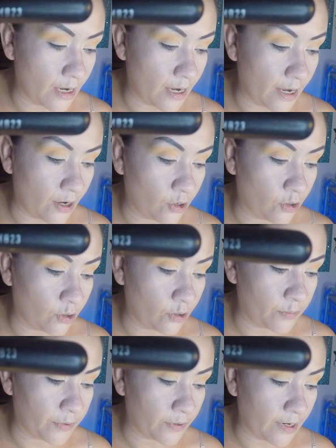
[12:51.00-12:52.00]
I hope
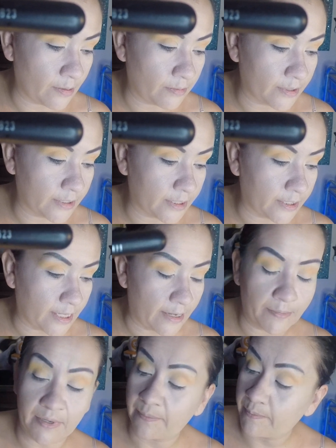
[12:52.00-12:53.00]
you're able to see
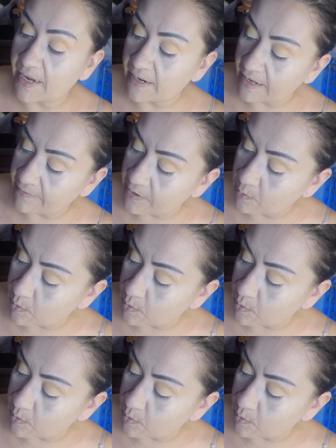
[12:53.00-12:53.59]
that. But if you